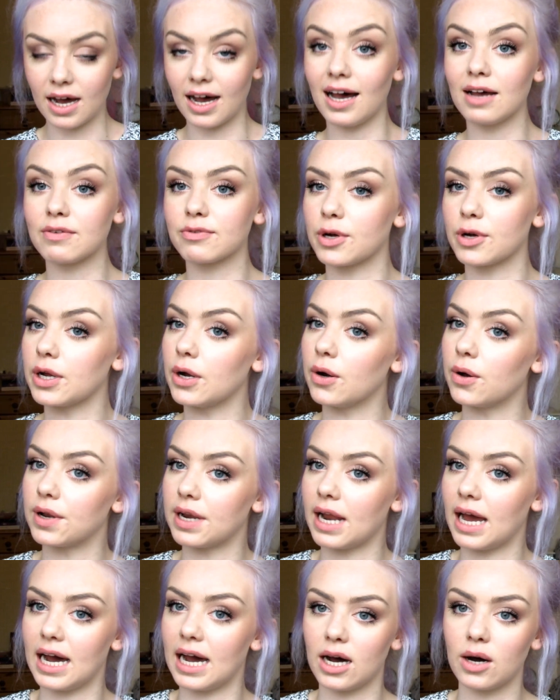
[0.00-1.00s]
I've got it on
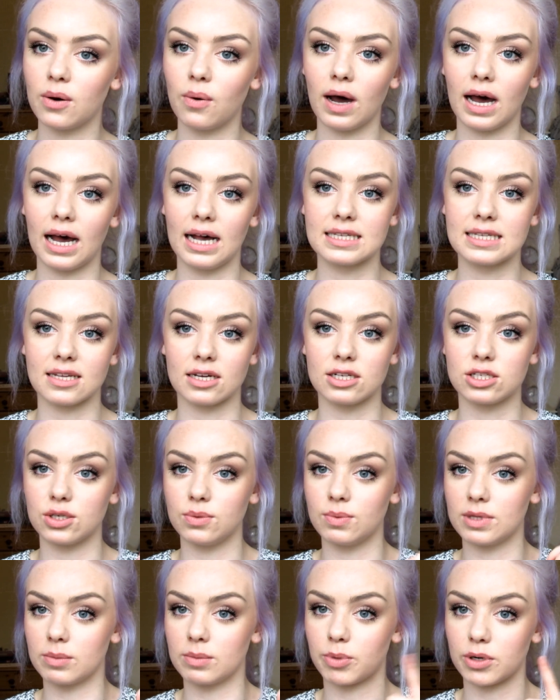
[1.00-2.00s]
now, as I
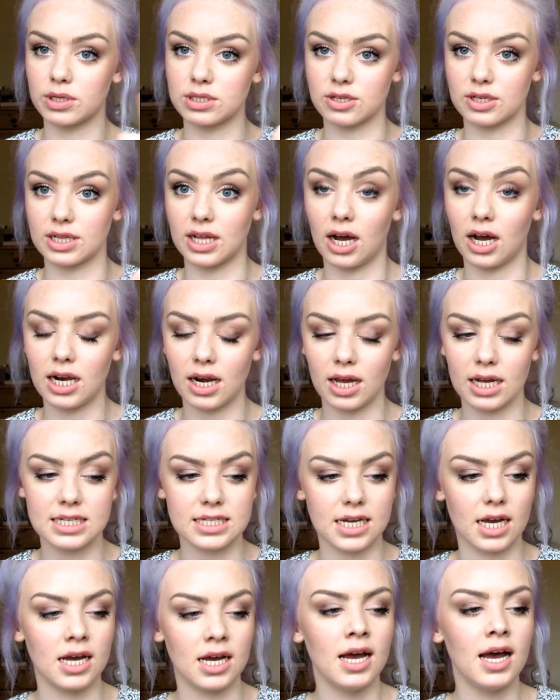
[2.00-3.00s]
do with the bronzer and the
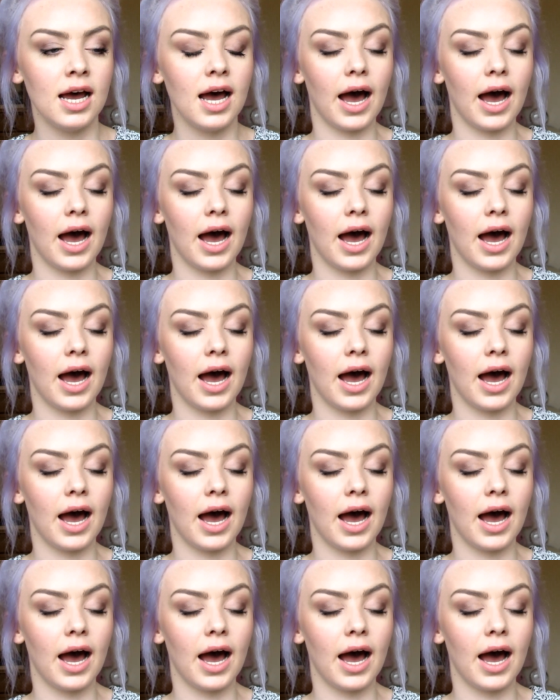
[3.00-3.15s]
highlighter,